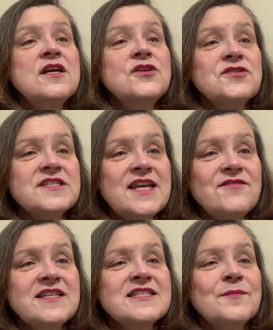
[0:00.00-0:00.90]
You're
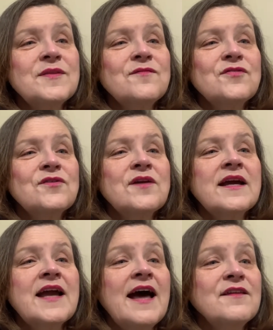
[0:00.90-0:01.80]
saving something for a
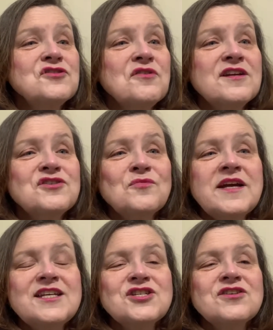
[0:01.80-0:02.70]
college
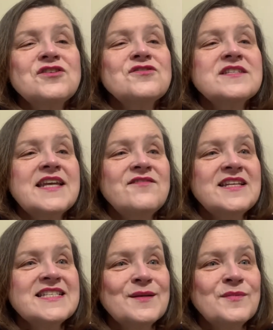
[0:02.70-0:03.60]
graduation, you're saving
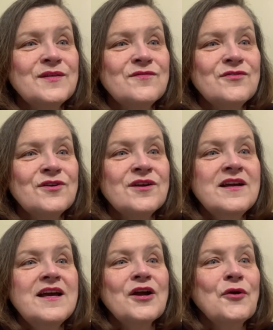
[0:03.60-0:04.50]
something for
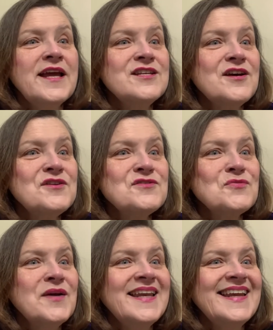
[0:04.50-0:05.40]
granddaughter's
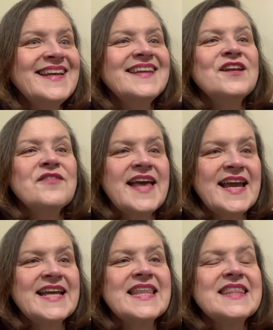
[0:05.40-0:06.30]
wedding, that
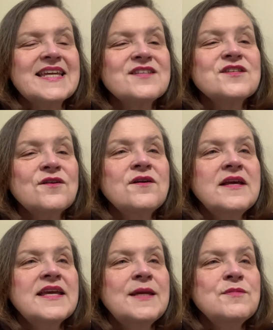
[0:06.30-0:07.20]
kind of thing. So
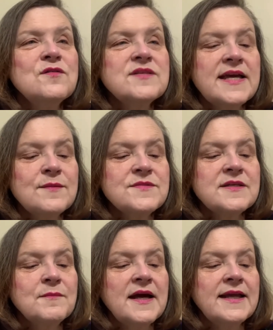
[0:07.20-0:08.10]
keep those items
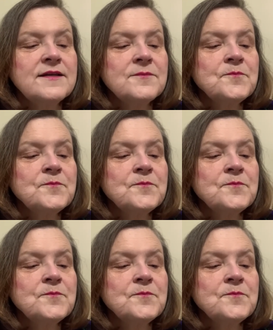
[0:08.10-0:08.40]
in mind.